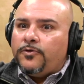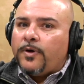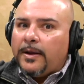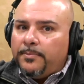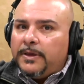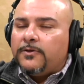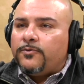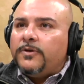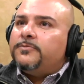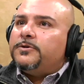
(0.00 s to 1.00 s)
try and be as
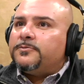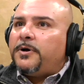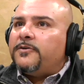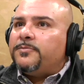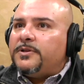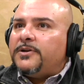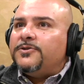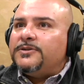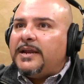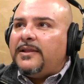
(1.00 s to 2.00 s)
reasonable as possible,
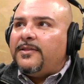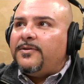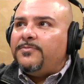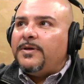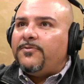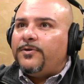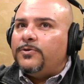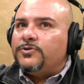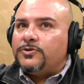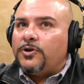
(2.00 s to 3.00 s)
understanding that
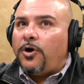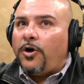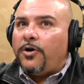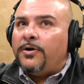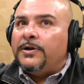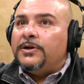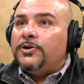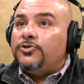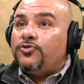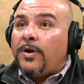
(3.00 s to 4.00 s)
folks are
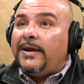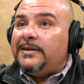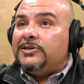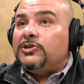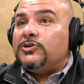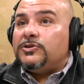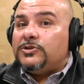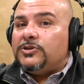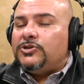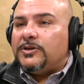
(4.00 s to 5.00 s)
trying
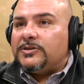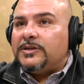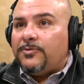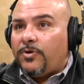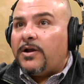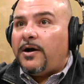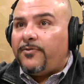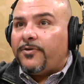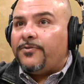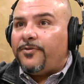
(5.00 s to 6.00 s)
to just
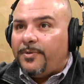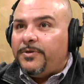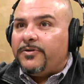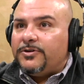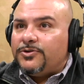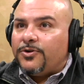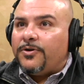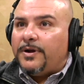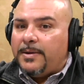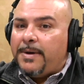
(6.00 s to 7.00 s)
recover from their insurer
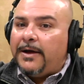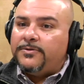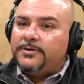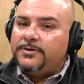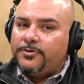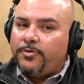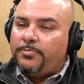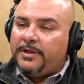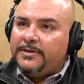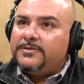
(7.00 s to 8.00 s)
an amount to
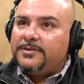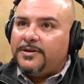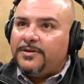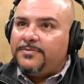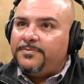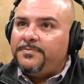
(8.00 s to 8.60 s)
replace the